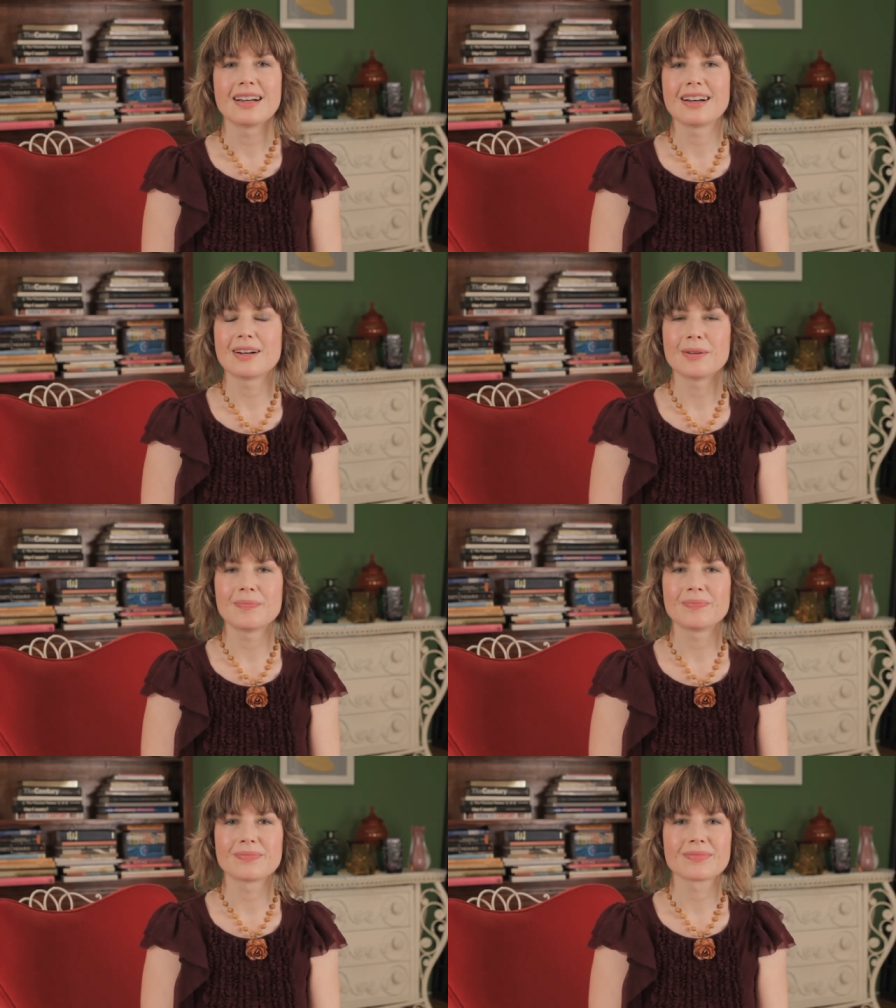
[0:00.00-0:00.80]

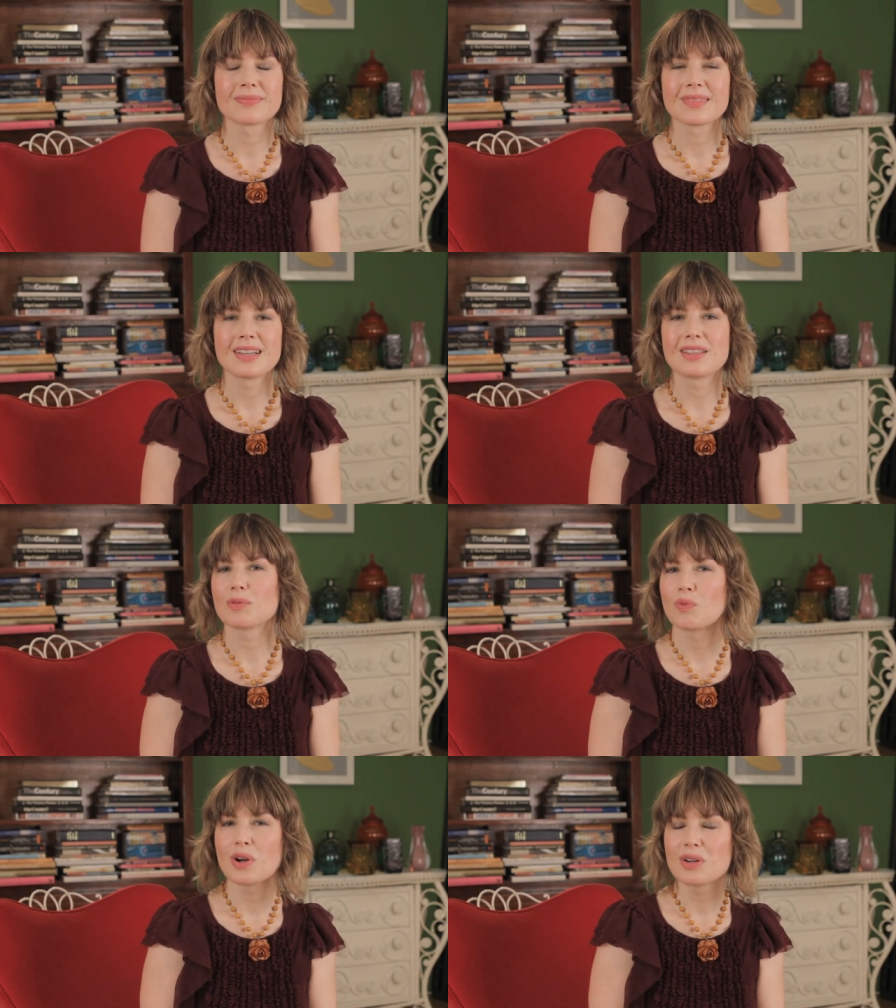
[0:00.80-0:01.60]
The
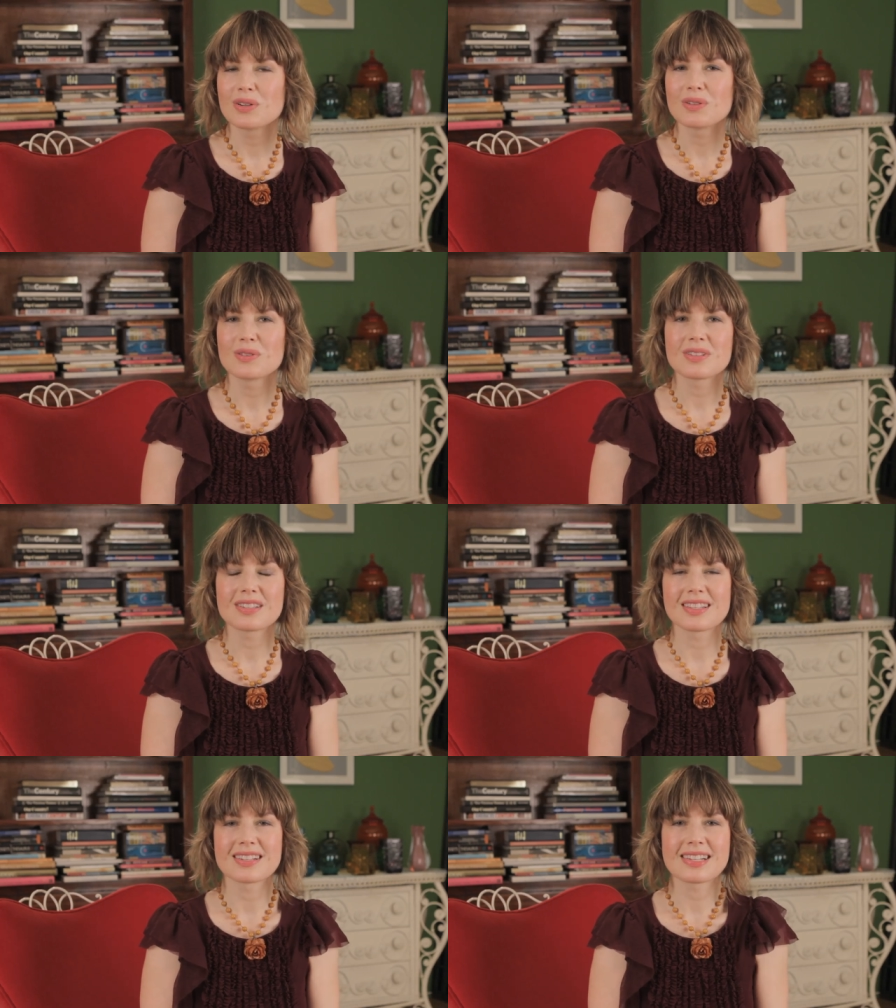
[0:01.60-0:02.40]
rose,
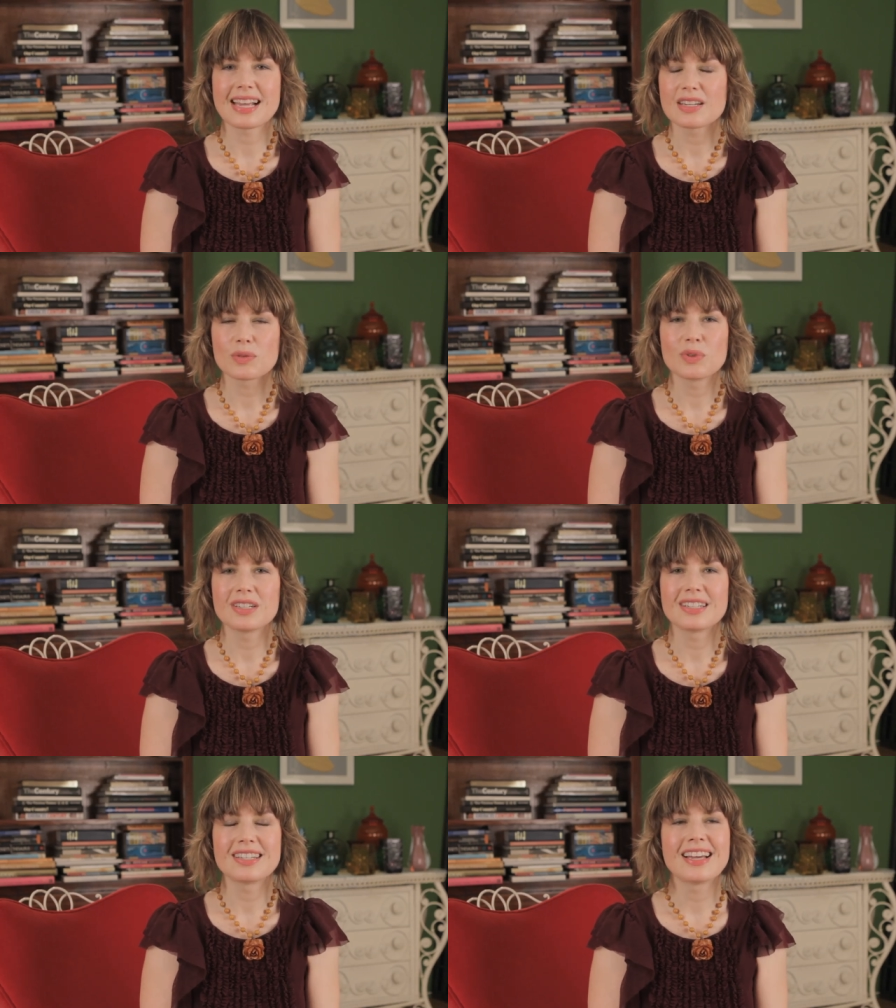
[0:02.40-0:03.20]
the
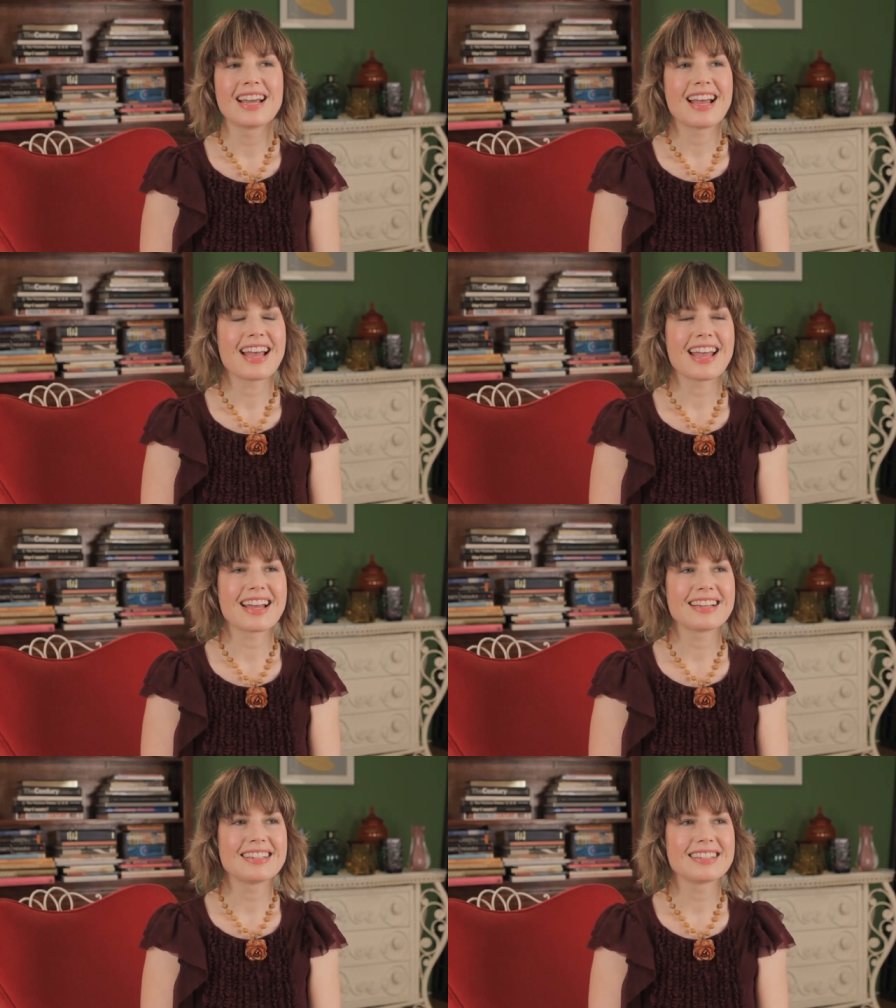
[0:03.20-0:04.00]
sandalwood,
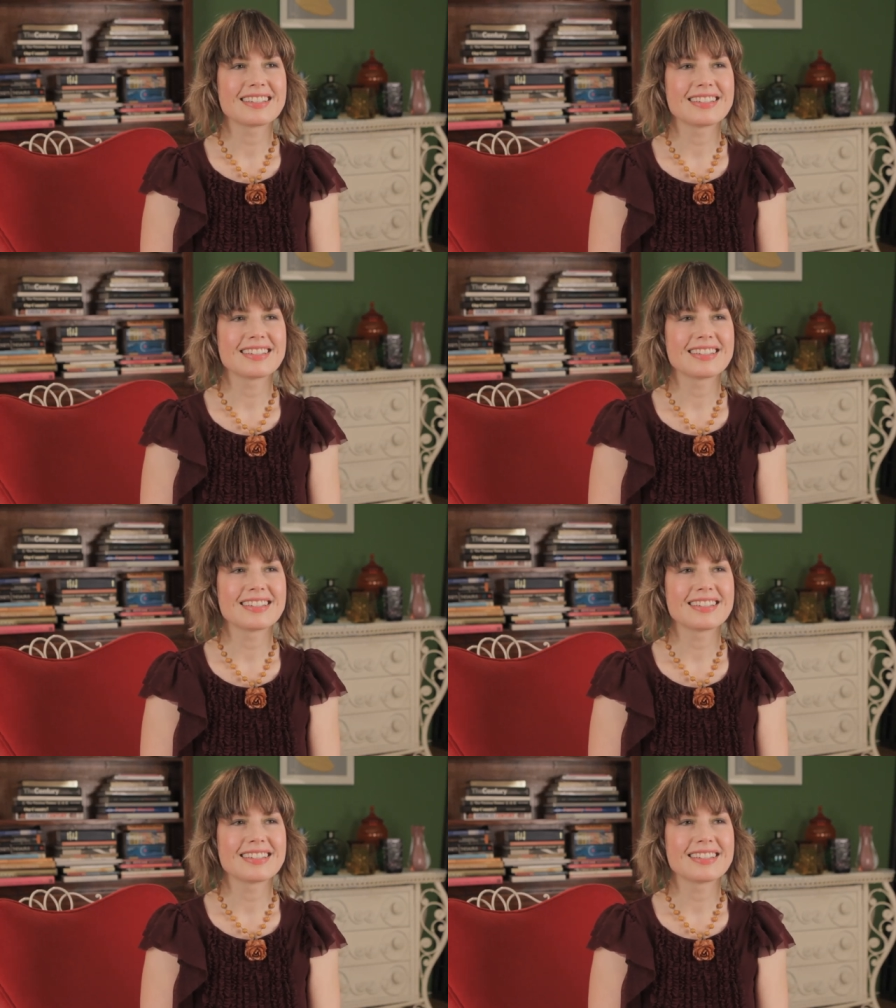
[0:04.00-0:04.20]
and